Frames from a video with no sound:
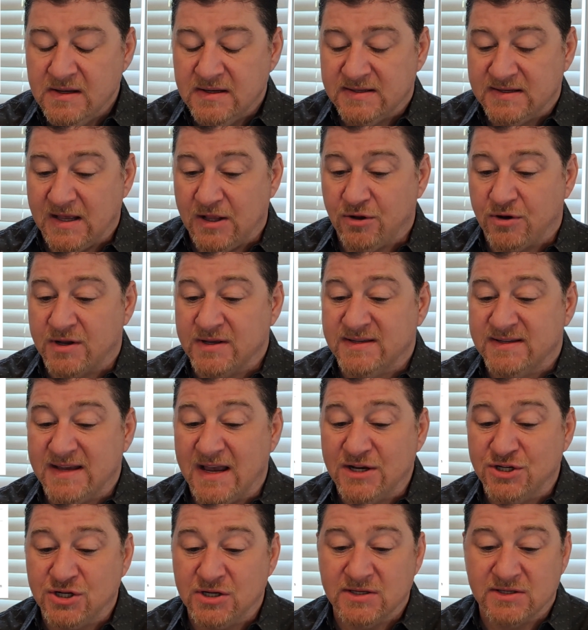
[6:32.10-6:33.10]
Seller
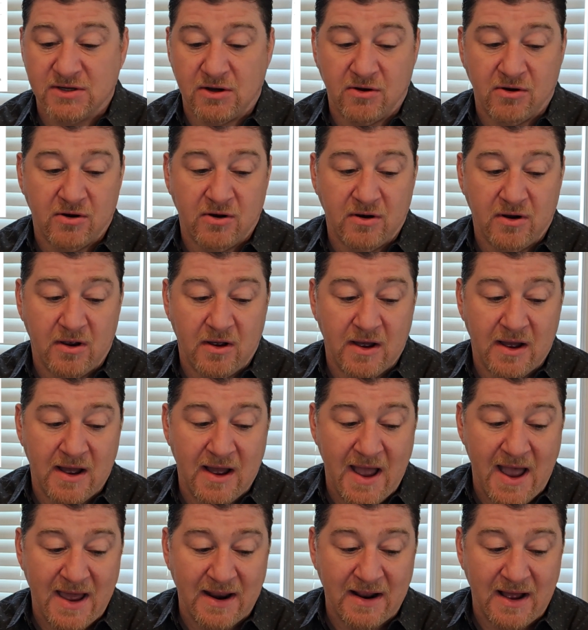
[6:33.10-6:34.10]
concessions are
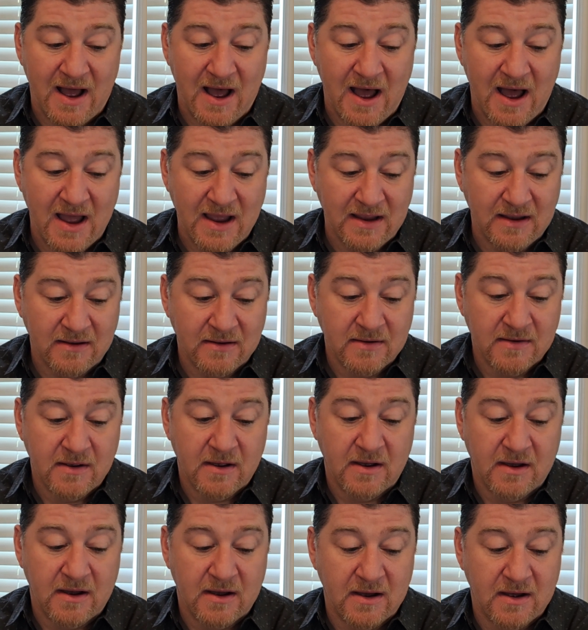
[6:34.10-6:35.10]
at a high,
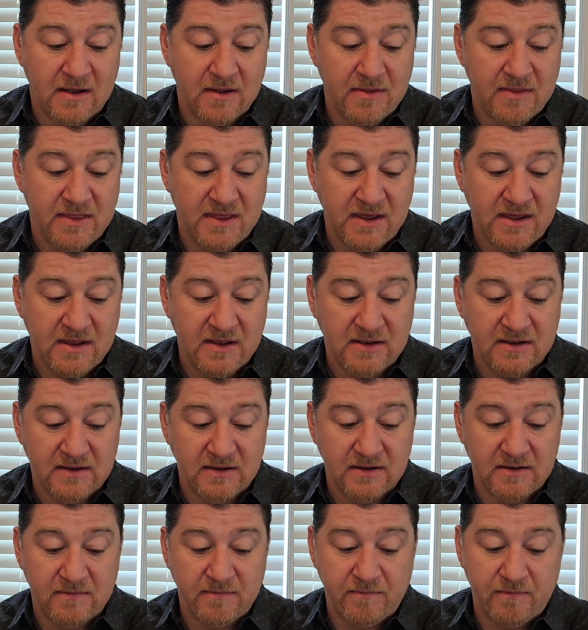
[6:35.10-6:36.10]
the
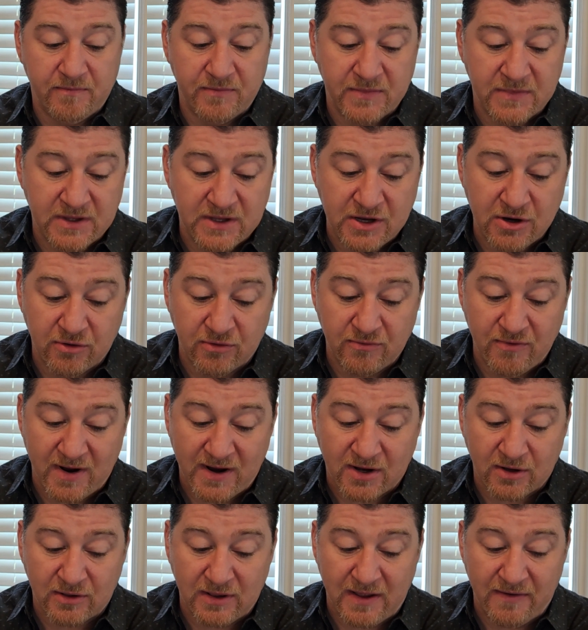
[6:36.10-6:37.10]
near
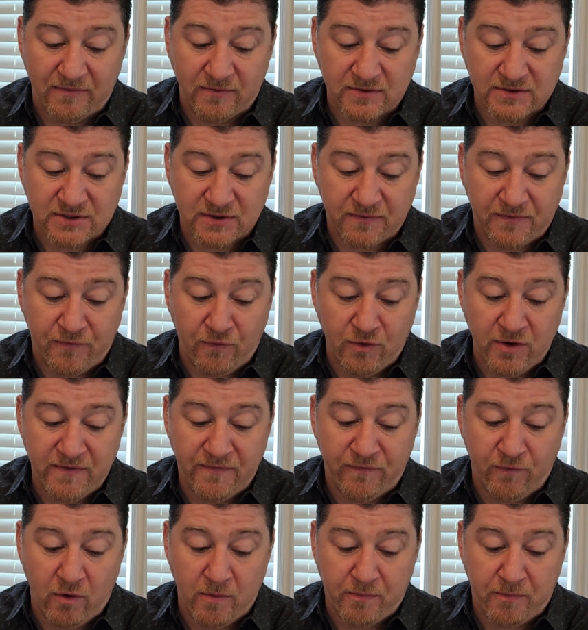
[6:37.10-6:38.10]
record level. So
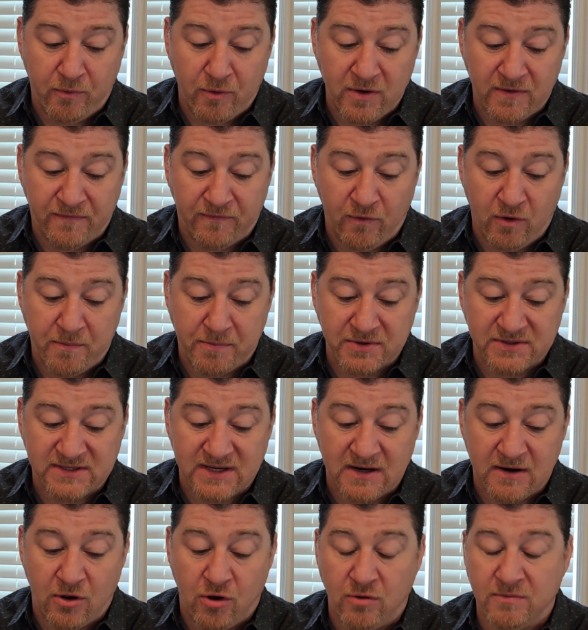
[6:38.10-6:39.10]

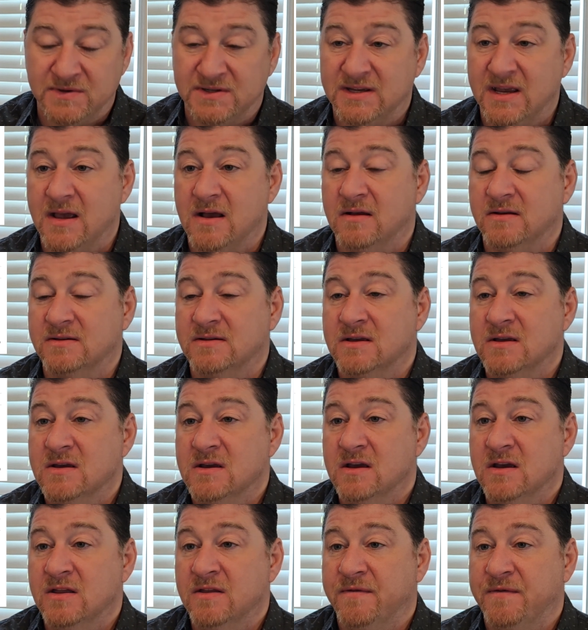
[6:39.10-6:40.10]
44.4% of home sales
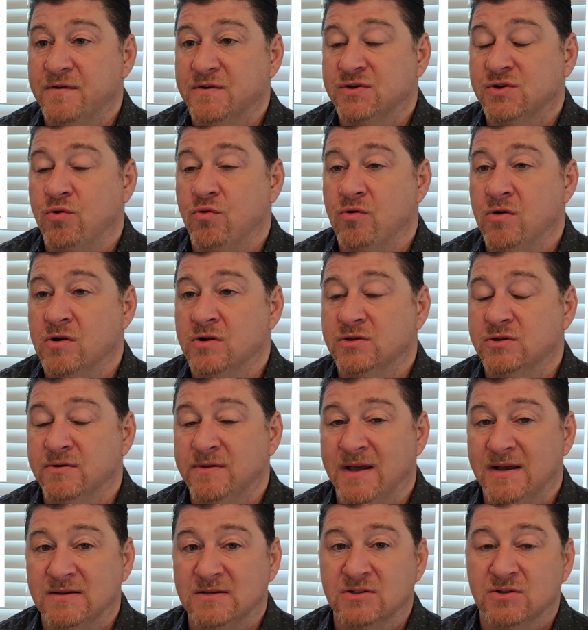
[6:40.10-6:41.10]
in the first quarter of
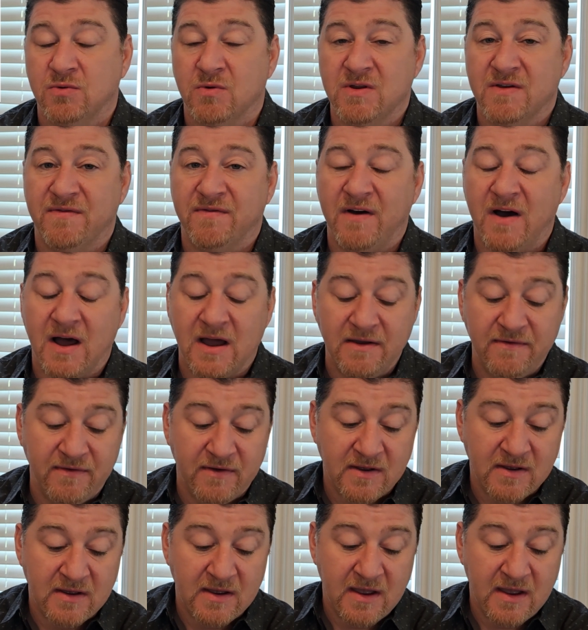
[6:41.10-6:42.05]
2025